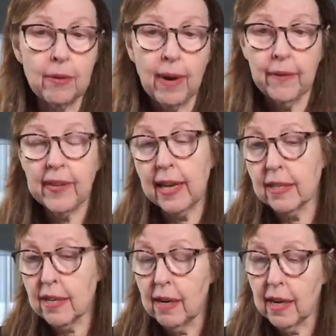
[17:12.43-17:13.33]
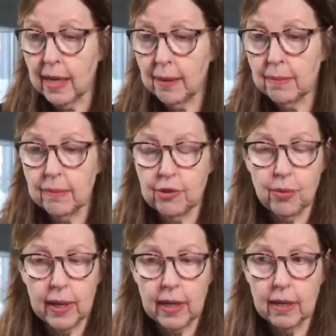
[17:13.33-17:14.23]
around that time,
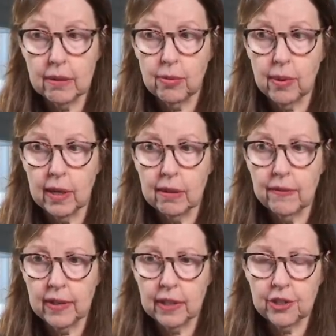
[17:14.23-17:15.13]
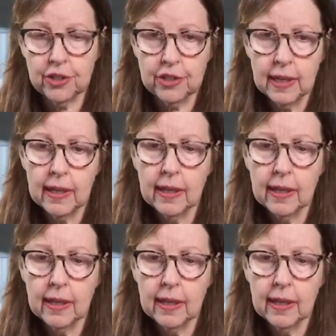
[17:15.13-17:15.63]
2012 ish